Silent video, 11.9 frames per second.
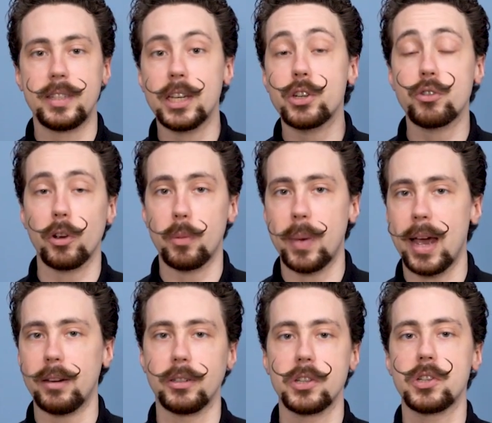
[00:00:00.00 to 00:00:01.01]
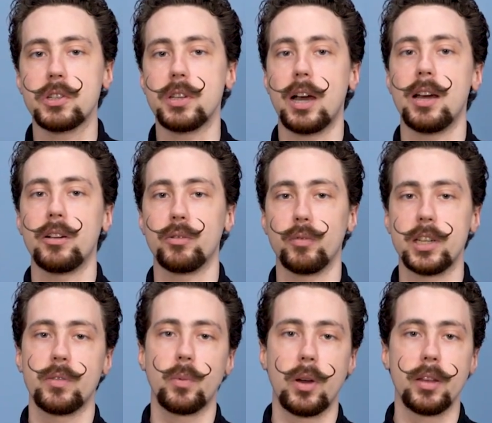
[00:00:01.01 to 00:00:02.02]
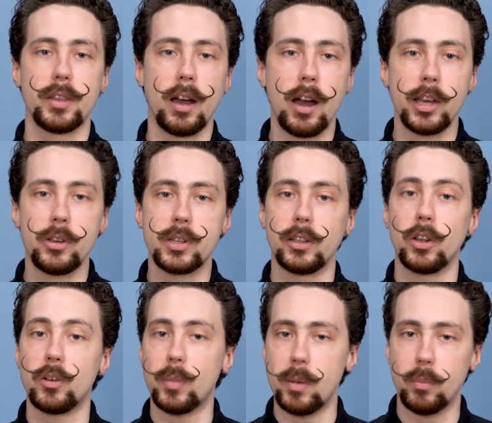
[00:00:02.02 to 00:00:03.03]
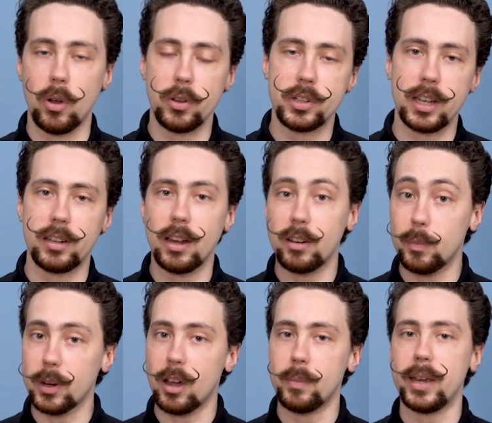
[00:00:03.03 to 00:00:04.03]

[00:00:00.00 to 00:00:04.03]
distro panel style reservoir that I use in a lot of my mods and that have become